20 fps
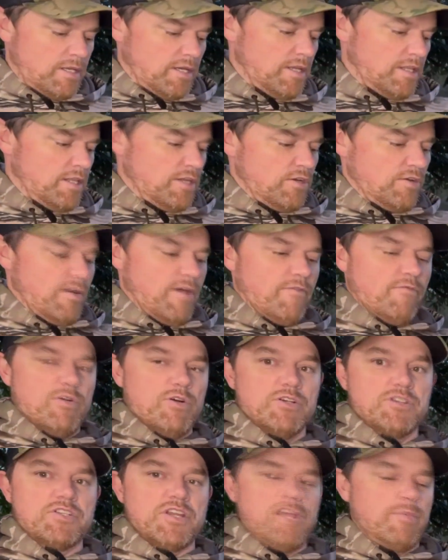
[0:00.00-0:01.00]
And then you have
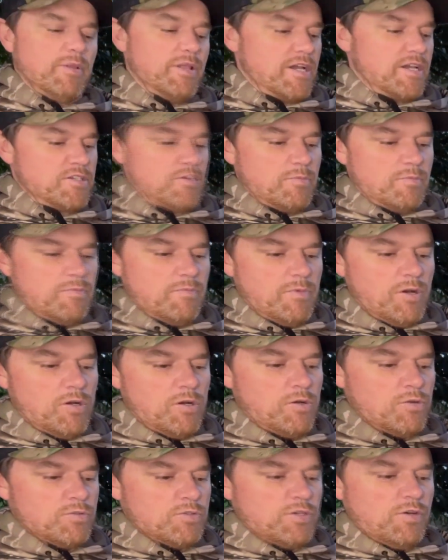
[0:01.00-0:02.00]
rear stabilizer
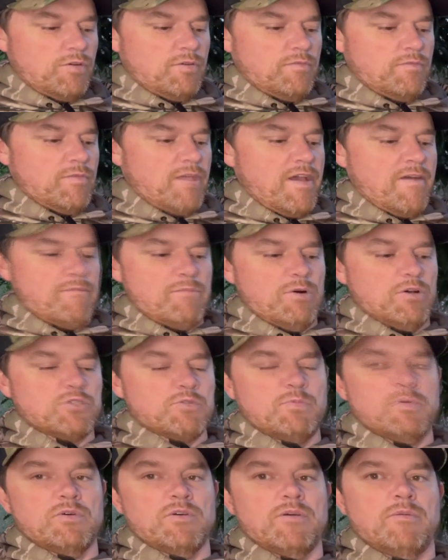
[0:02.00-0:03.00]
holes. You have a
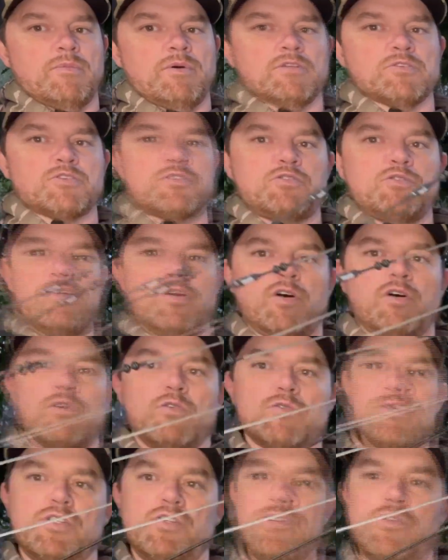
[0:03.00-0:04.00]
multitude of
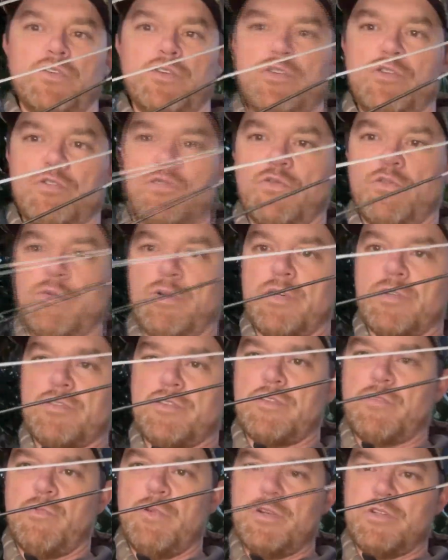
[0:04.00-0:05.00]
holes that you can use for
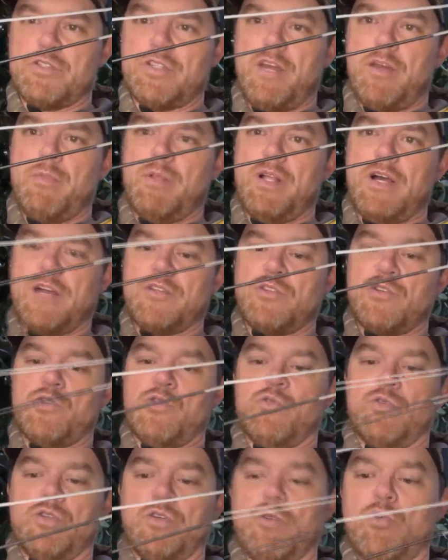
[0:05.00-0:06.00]
rear stabilizers
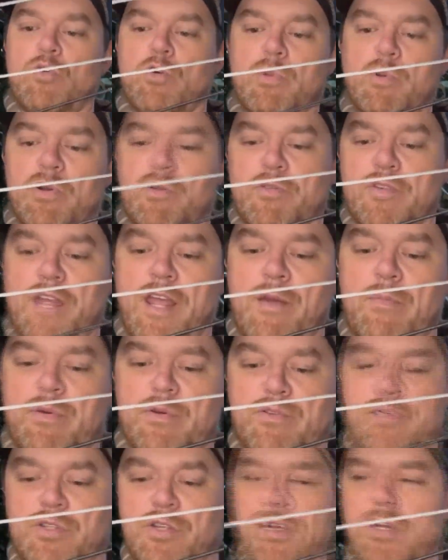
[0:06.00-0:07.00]
or the orbital
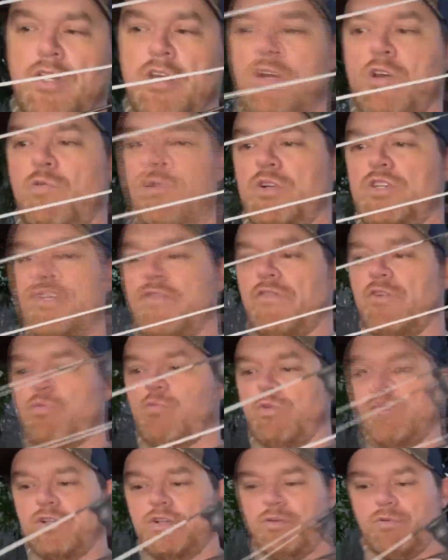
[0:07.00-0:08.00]
dampeners, whichever
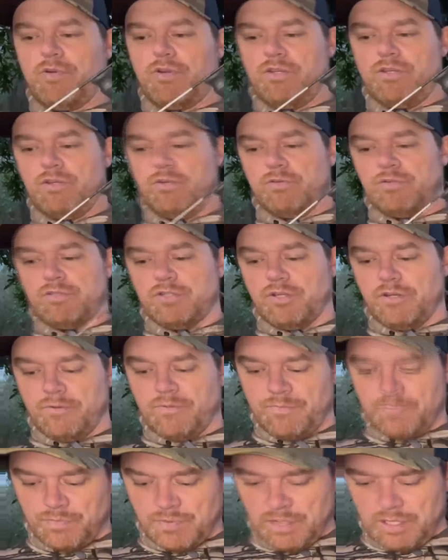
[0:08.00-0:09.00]
one you want to use. So